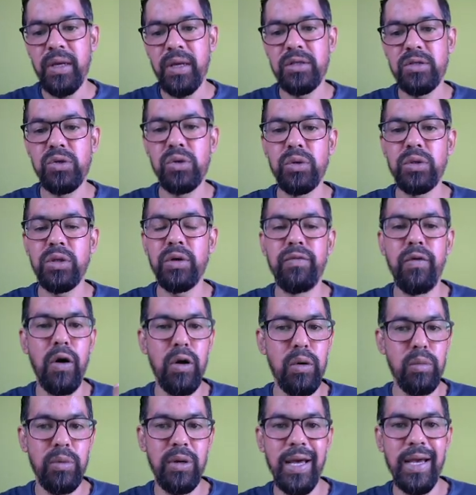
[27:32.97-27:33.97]
so the
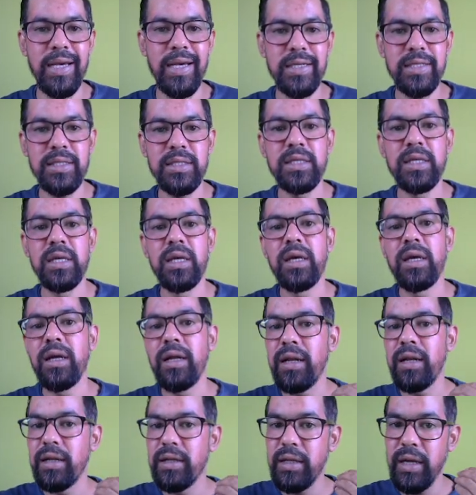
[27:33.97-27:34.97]
formula is
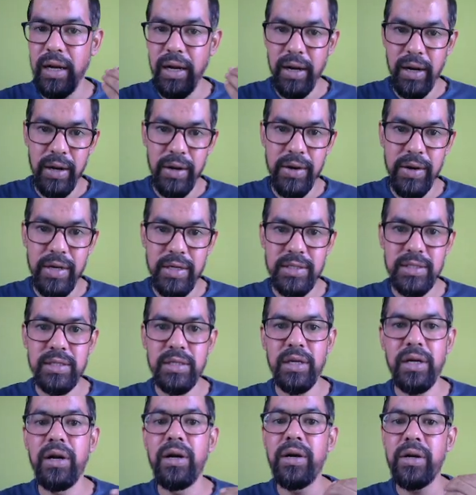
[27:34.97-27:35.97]
the
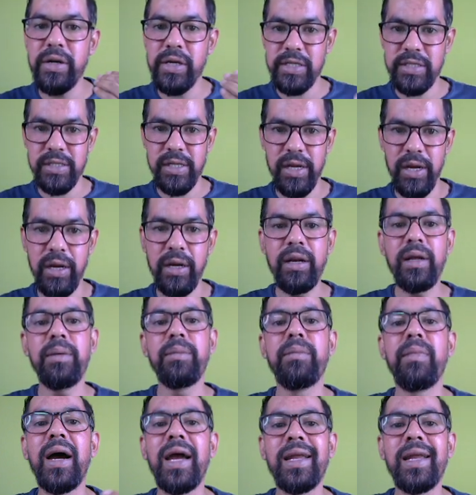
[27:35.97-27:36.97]
interest
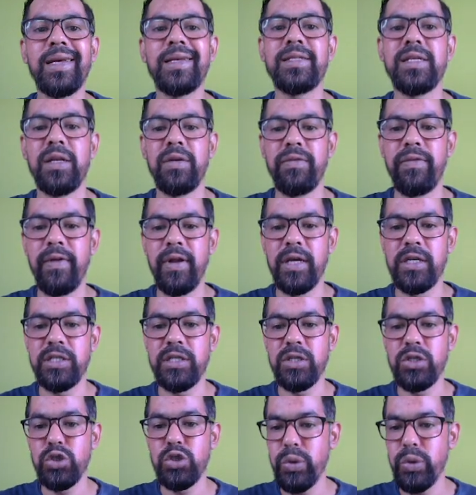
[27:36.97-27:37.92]
rate minus inflation.